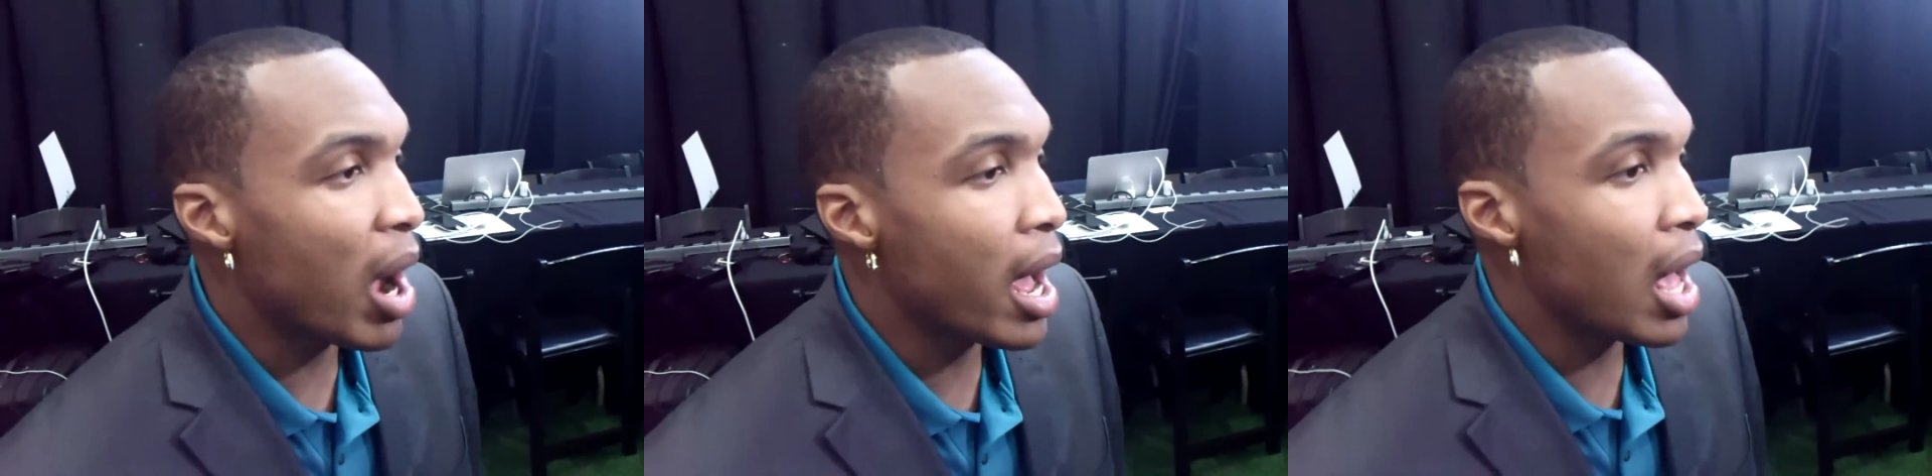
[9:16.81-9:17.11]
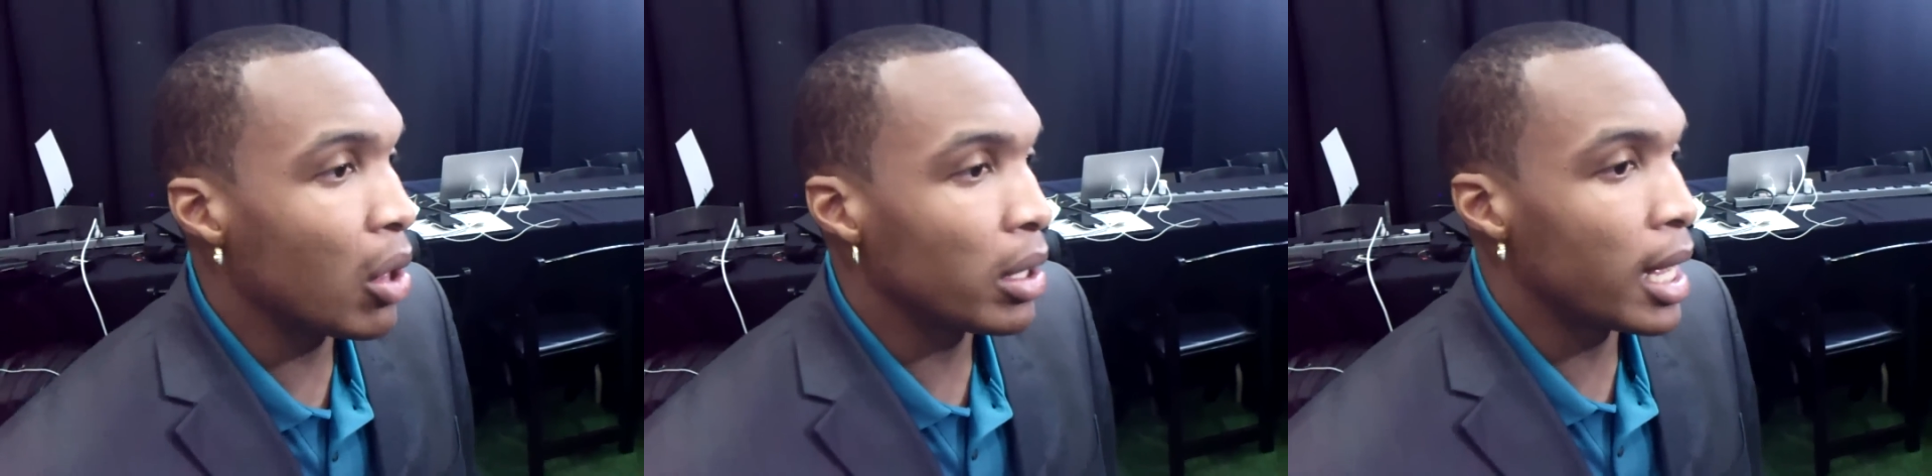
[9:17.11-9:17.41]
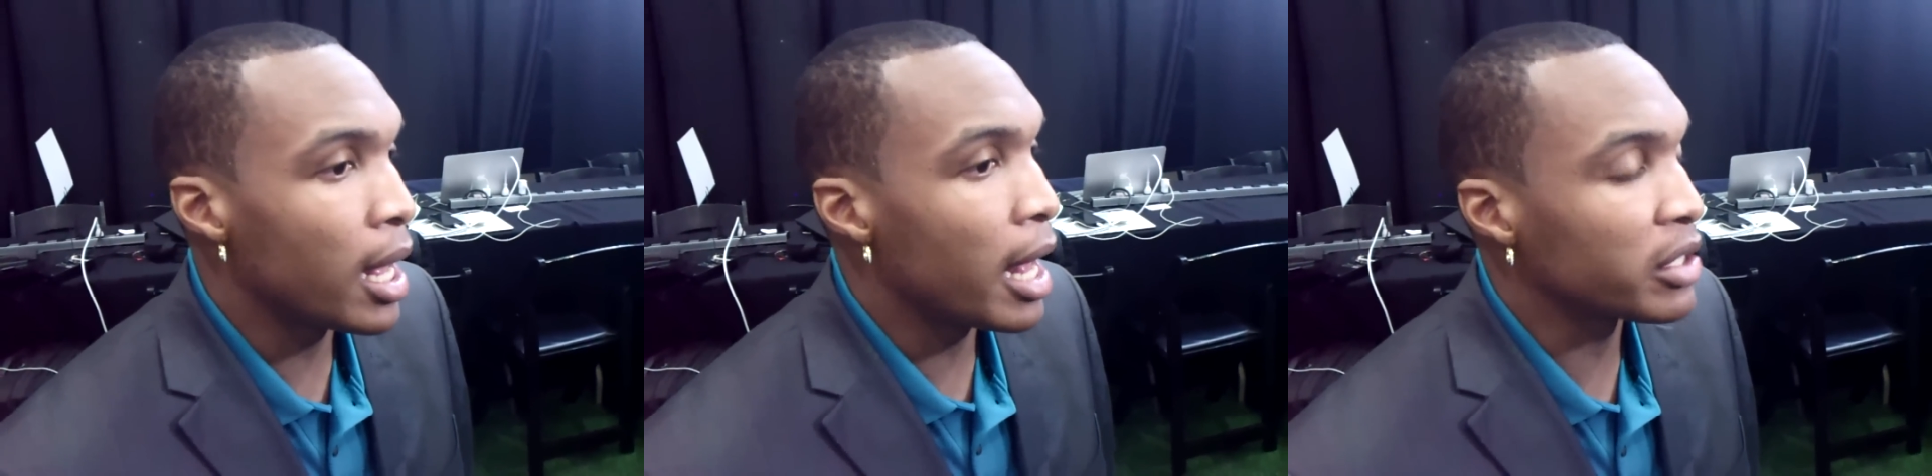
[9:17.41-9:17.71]
while,
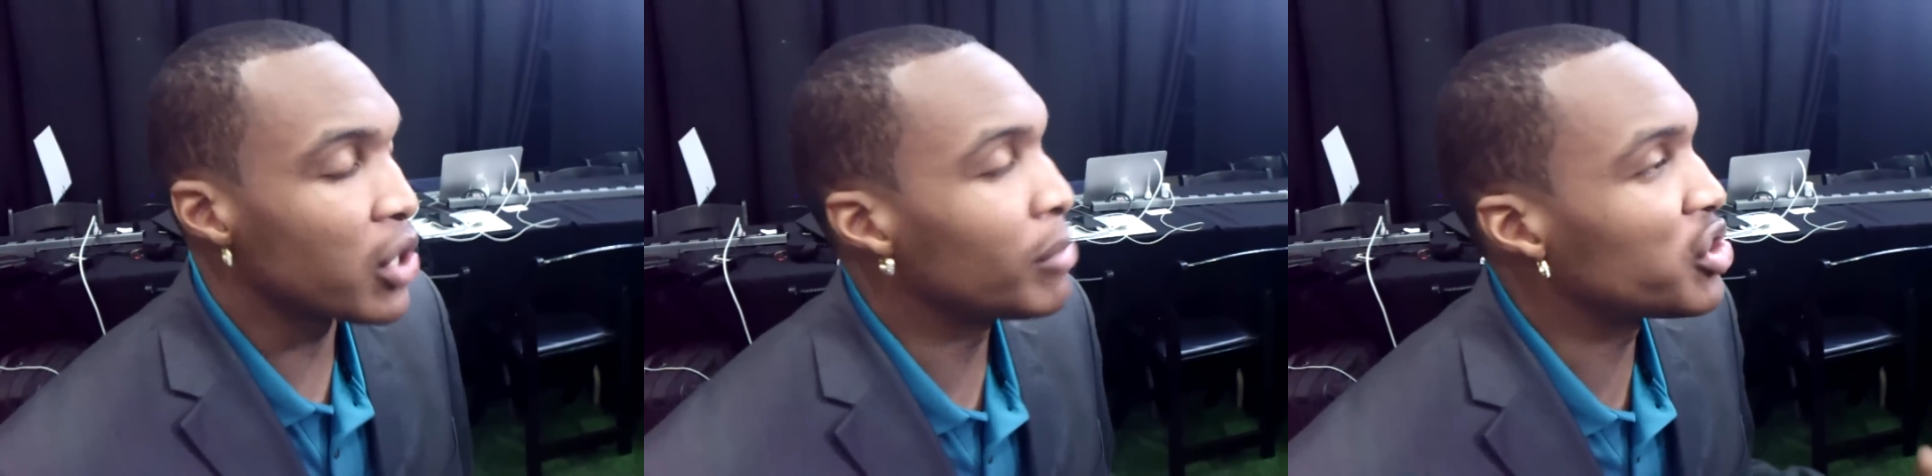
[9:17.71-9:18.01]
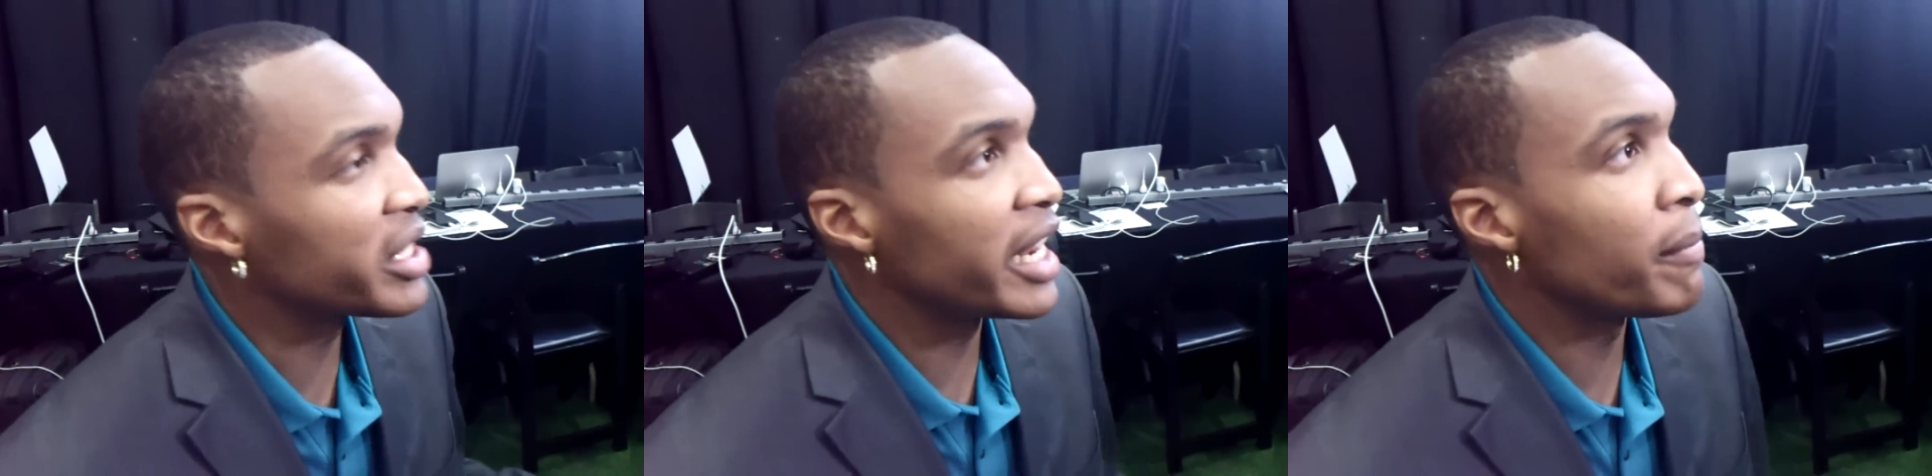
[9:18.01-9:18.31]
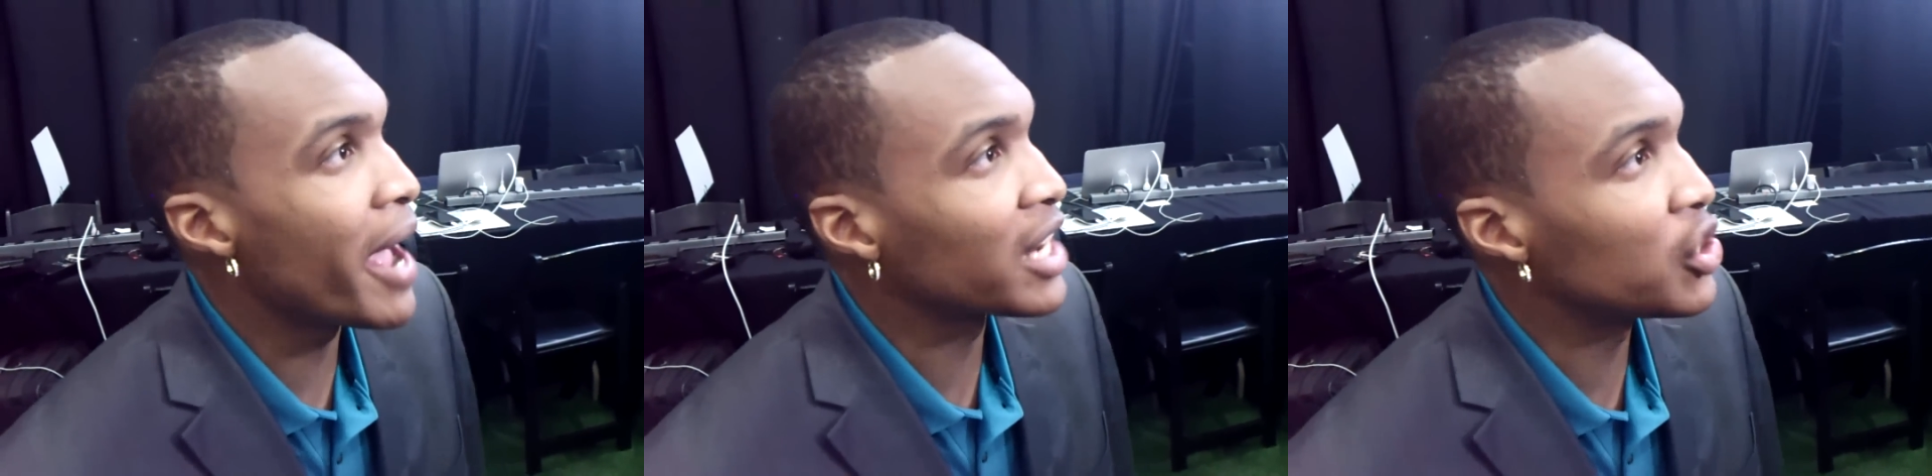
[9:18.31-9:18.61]
so I'm just
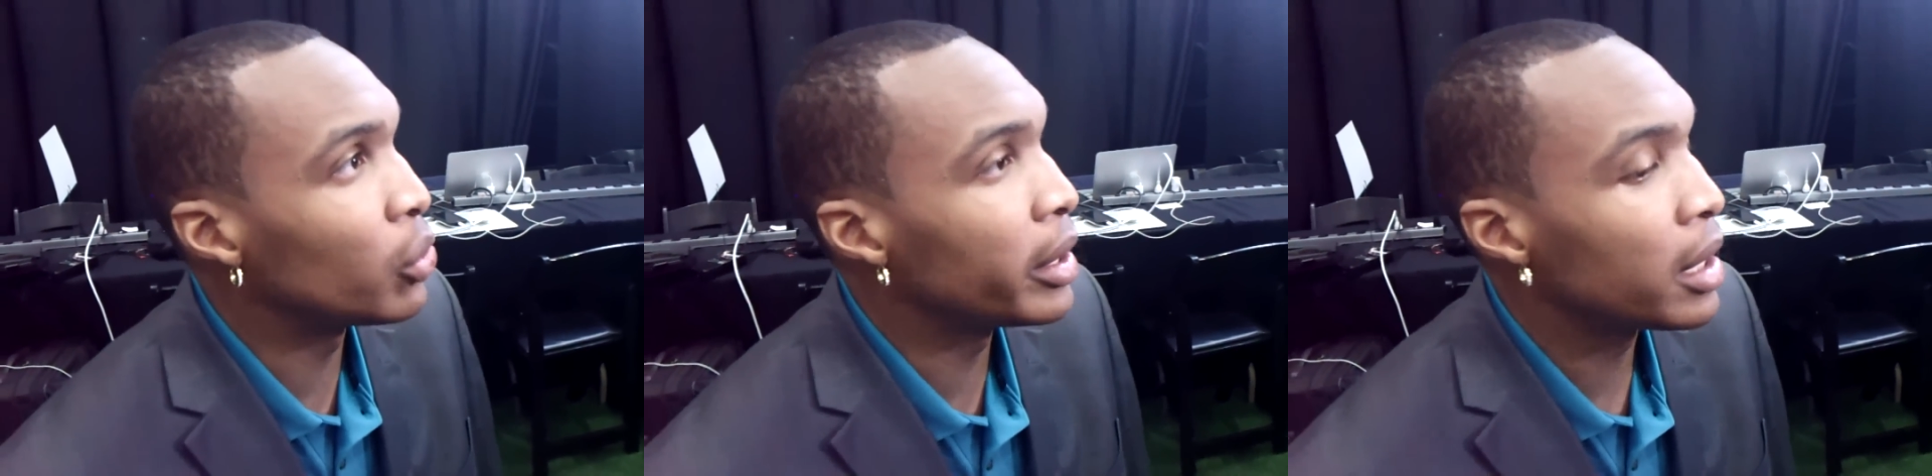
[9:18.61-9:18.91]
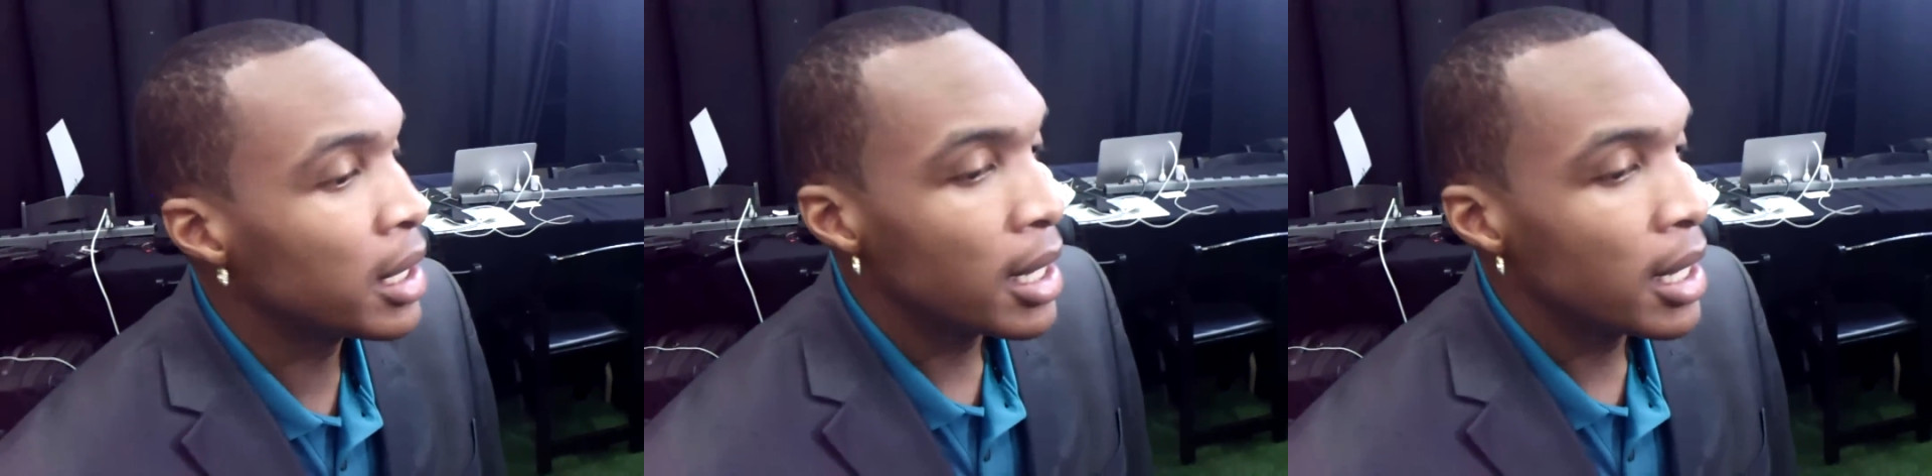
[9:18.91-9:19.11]
getting back to it.